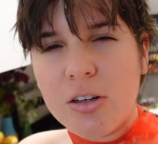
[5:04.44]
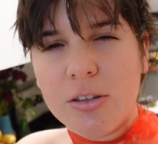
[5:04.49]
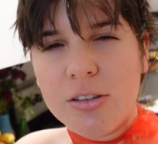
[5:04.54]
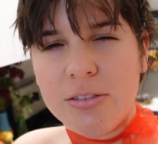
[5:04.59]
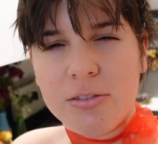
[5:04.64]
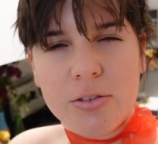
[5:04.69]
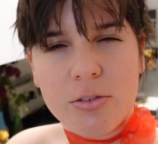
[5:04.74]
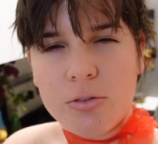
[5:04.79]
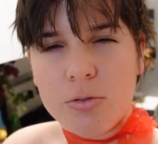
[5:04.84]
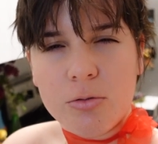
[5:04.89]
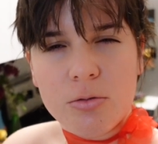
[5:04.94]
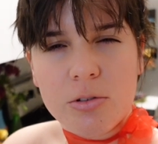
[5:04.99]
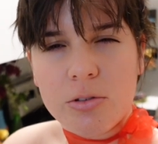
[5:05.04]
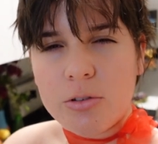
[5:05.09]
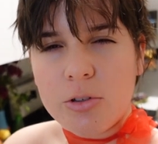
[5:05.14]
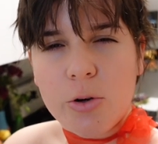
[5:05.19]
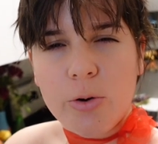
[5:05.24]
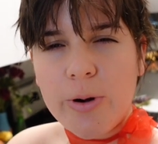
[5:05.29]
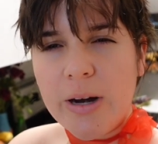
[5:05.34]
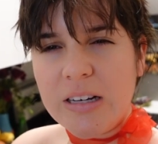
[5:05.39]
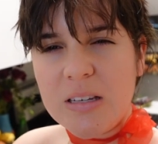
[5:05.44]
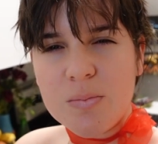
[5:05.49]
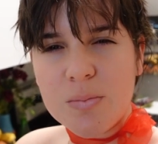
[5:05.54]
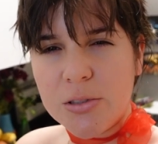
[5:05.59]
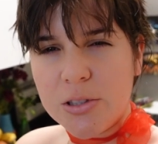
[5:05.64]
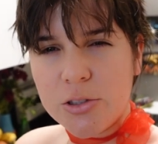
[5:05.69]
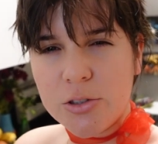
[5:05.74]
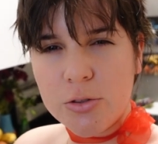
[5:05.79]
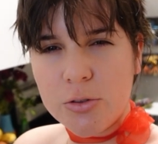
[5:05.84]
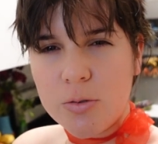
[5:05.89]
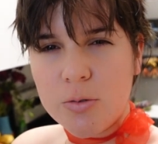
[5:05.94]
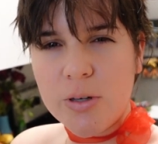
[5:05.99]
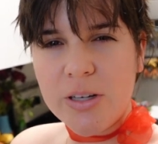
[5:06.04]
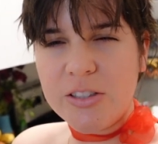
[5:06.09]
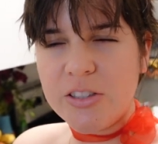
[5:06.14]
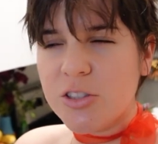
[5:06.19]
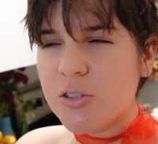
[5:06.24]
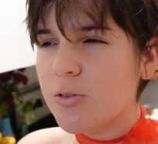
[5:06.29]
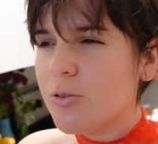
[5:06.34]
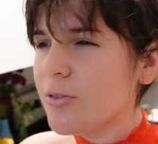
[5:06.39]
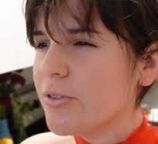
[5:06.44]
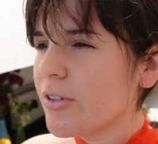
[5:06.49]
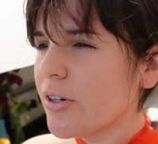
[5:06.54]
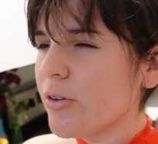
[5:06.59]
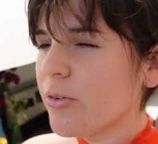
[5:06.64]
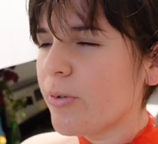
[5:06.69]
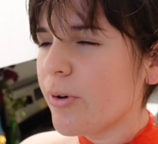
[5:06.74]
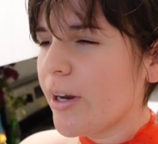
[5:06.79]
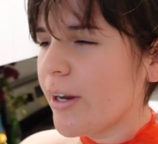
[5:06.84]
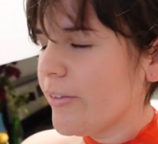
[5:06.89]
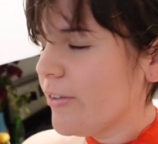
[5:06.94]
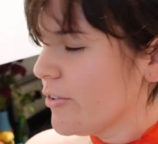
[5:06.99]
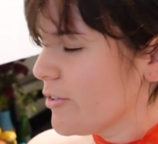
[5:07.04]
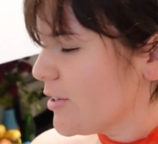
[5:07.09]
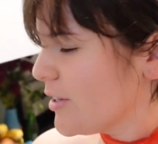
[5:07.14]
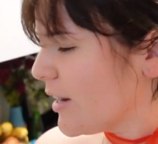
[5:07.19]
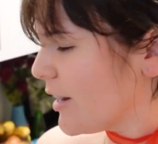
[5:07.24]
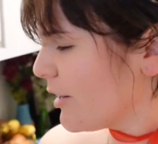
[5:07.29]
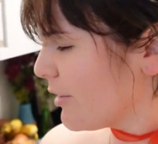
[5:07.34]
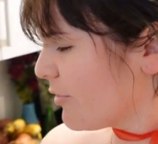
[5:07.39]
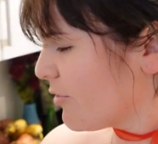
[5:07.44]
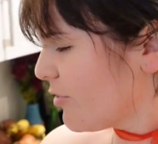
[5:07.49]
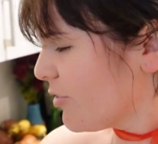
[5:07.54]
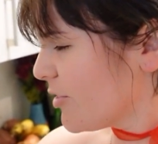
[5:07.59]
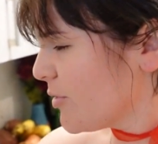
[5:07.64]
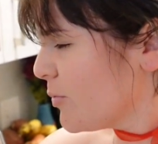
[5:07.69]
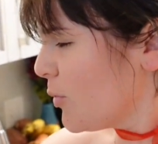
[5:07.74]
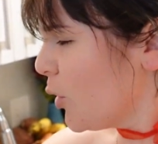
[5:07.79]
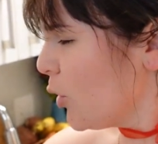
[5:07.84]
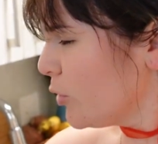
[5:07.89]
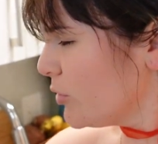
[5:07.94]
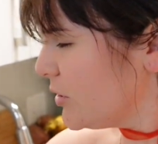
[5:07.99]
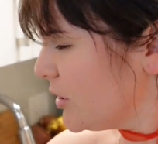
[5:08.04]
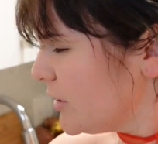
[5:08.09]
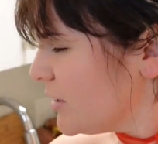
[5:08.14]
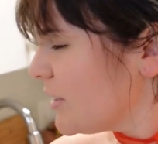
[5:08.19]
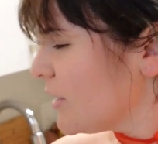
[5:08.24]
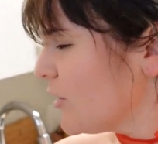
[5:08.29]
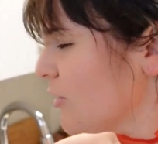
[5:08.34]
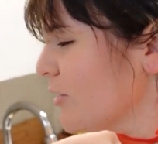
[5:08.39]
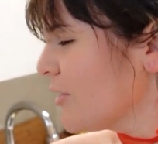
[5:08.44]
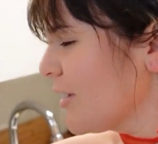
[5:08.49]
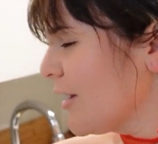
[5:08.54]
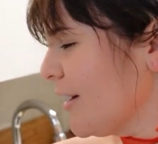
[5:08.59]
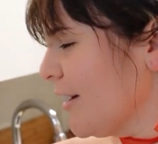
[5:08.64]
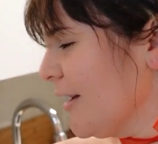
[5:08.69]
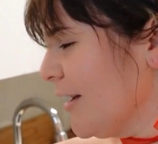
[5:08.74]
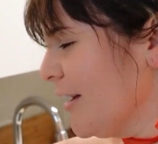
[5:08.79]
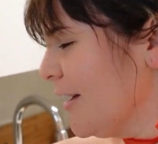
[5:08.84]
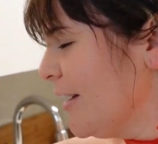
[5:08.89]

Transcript: a correct blue. His shoes aren't red. There's a lot of small details that I